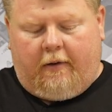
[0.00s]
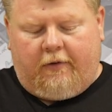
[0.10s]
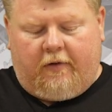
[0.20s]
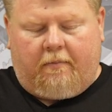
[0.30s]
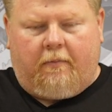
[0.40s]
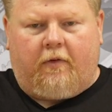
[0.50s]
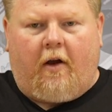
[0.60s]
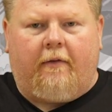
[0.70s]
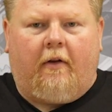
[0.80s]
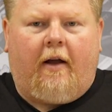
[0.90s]
Just
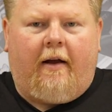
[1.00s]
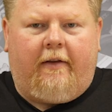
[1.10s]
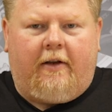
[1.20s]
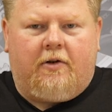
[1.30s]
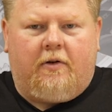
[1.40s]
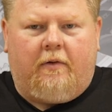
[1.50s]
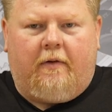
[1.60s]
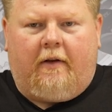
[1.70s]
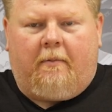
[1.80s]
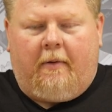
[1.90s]
solves a lot of the
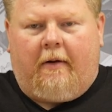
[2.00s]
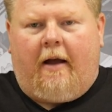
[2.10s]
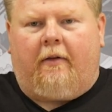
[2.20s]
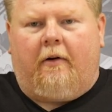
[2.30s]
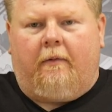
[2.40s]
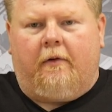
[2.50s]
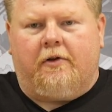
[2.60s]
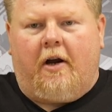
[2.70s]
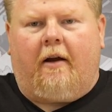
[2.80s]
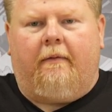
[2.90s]
issues that's been out there for
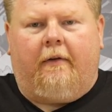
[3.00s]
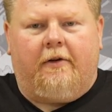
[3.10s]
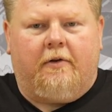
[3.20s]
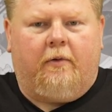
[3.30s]
shock inflation